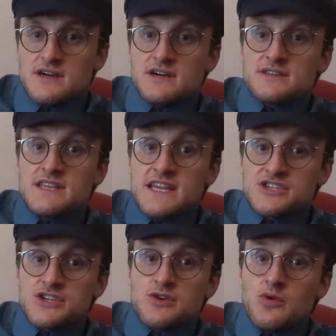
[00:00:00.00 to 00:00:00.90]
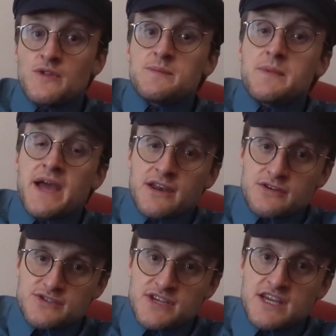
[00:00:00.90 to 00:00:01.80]
addiction only
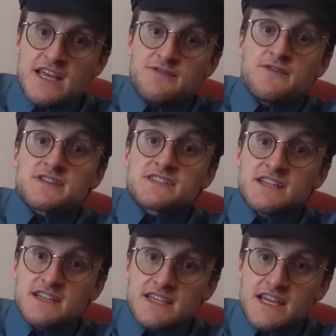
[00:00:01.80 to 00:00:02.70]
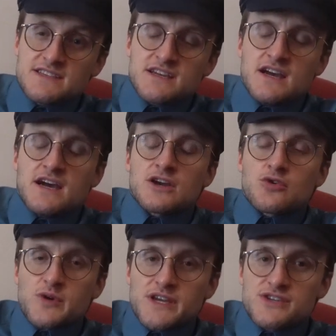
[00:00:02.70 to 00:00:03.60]
matters if it facilitates
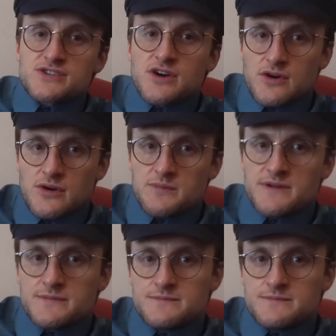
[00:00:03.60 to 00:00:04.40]
egregious harm.